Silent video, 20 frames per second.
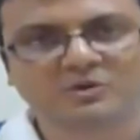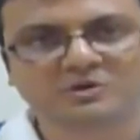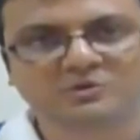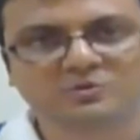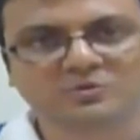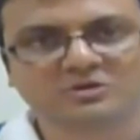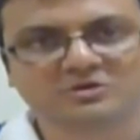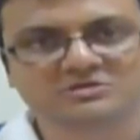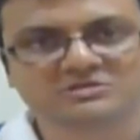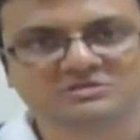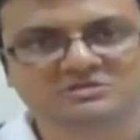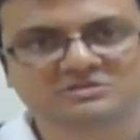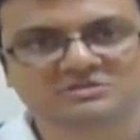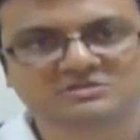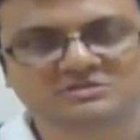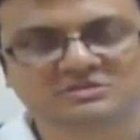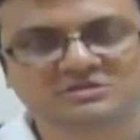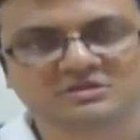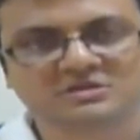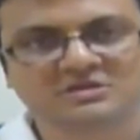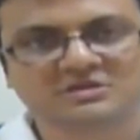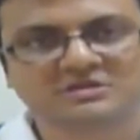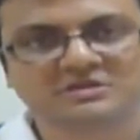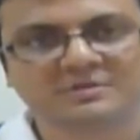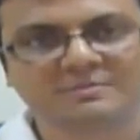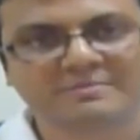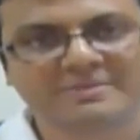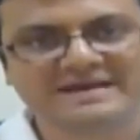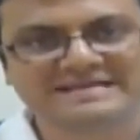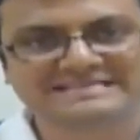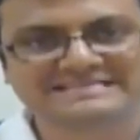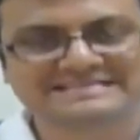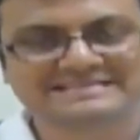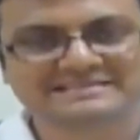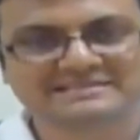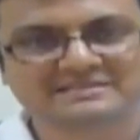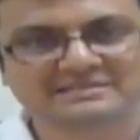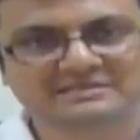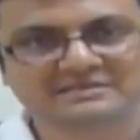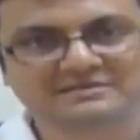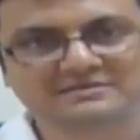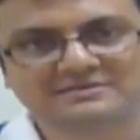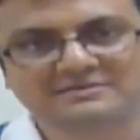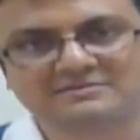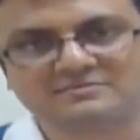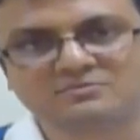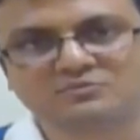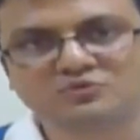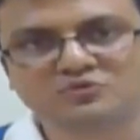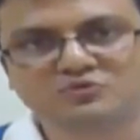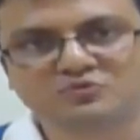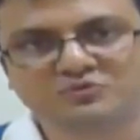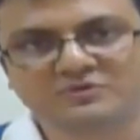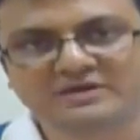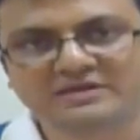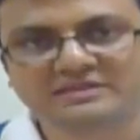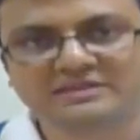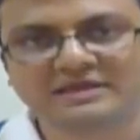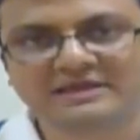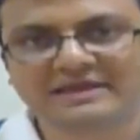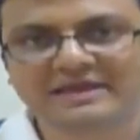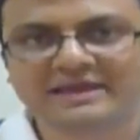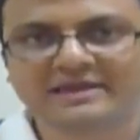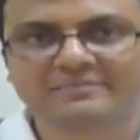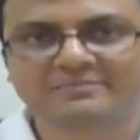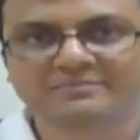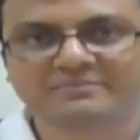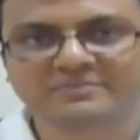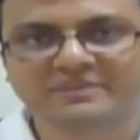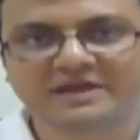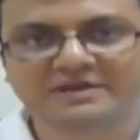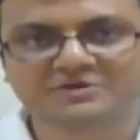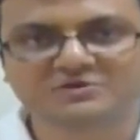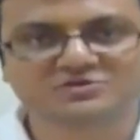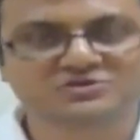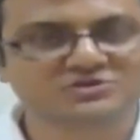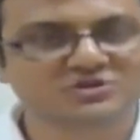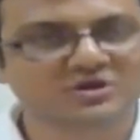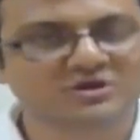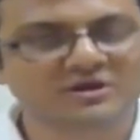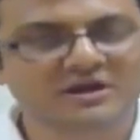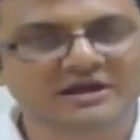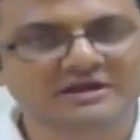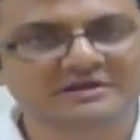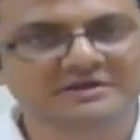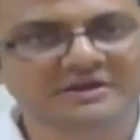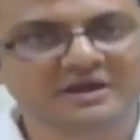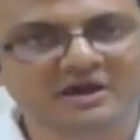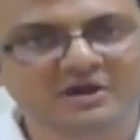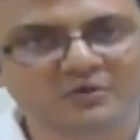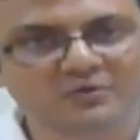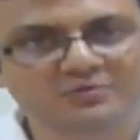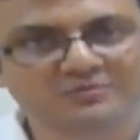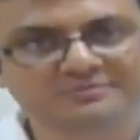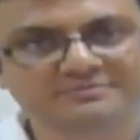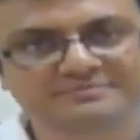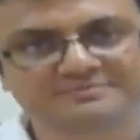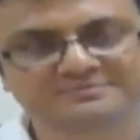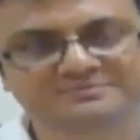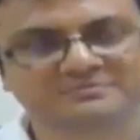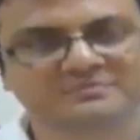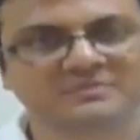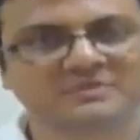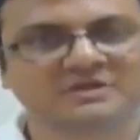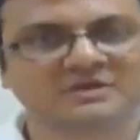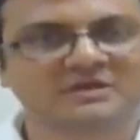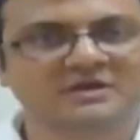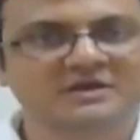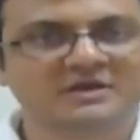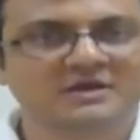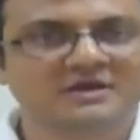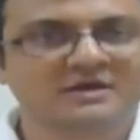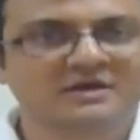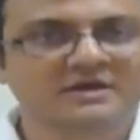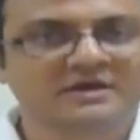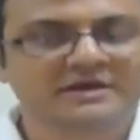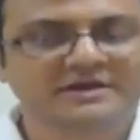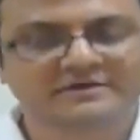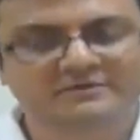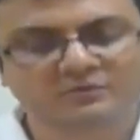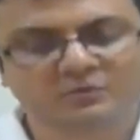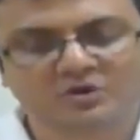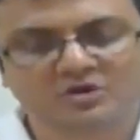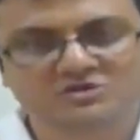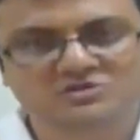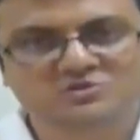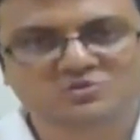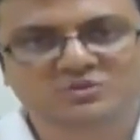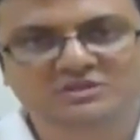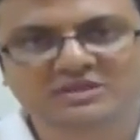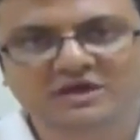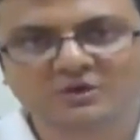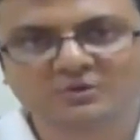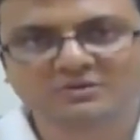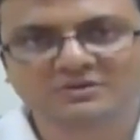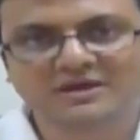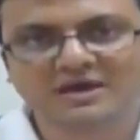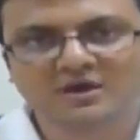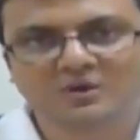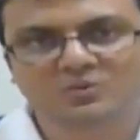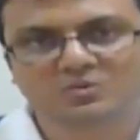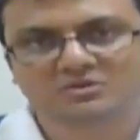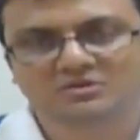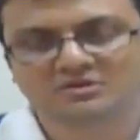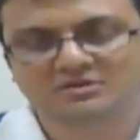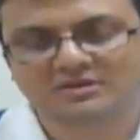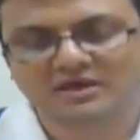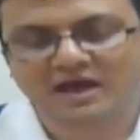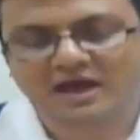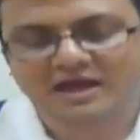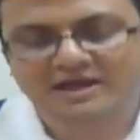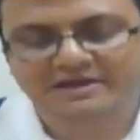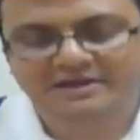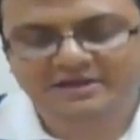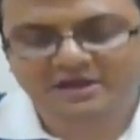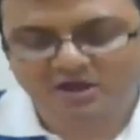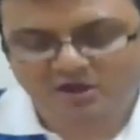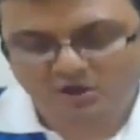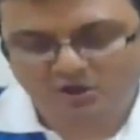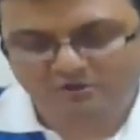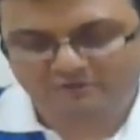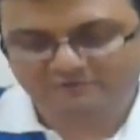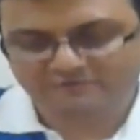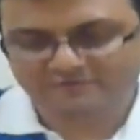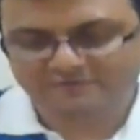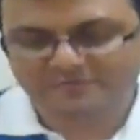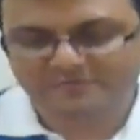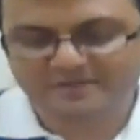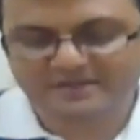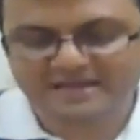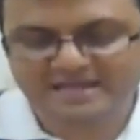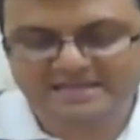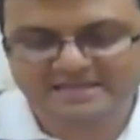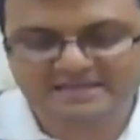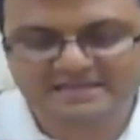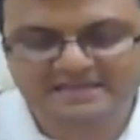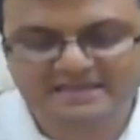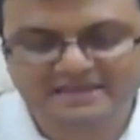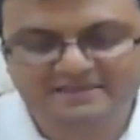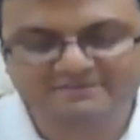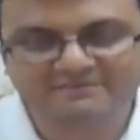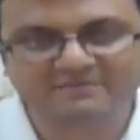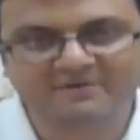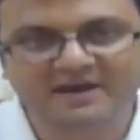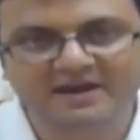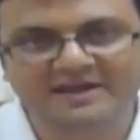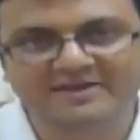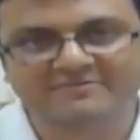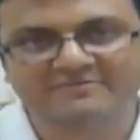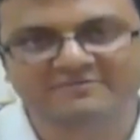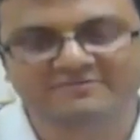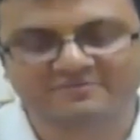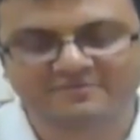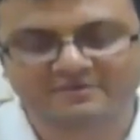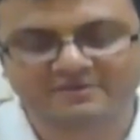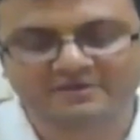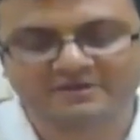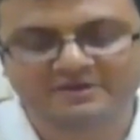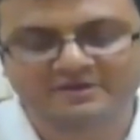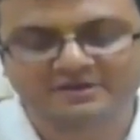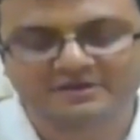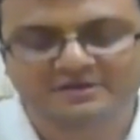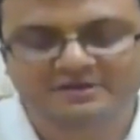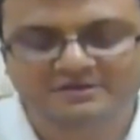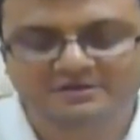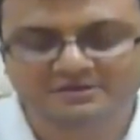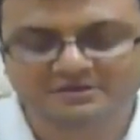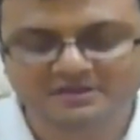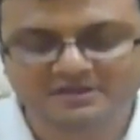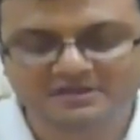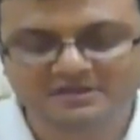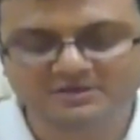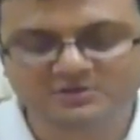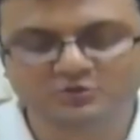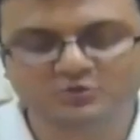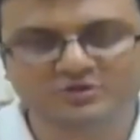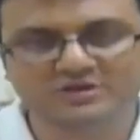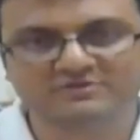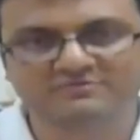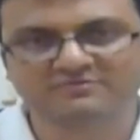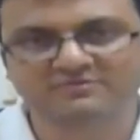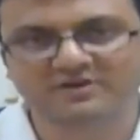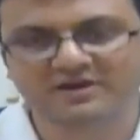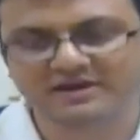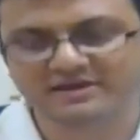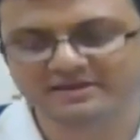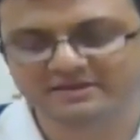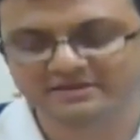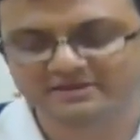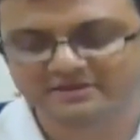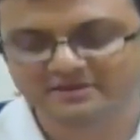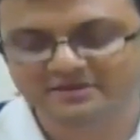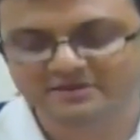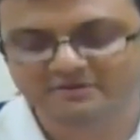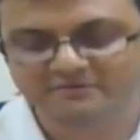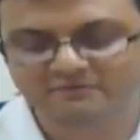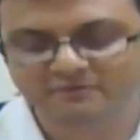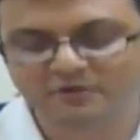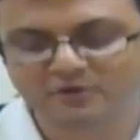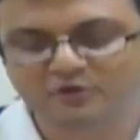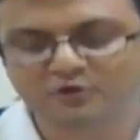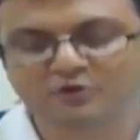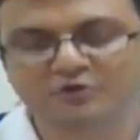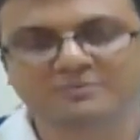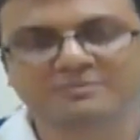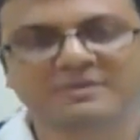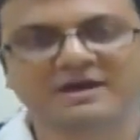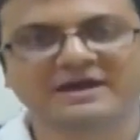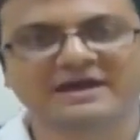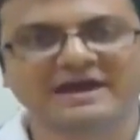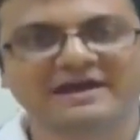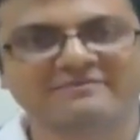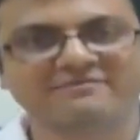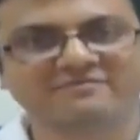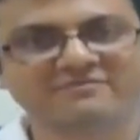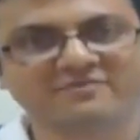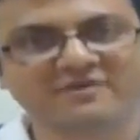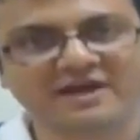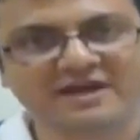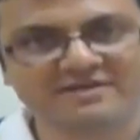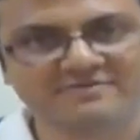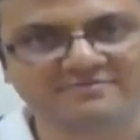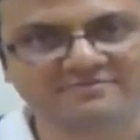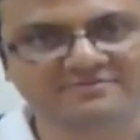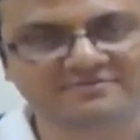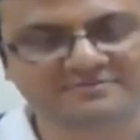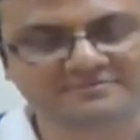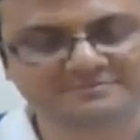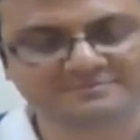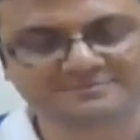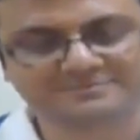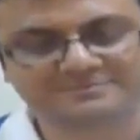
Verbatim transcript: what was the best move in the game that you saw right now it was without doubt the idea of playing e5 d into e5 followed by f5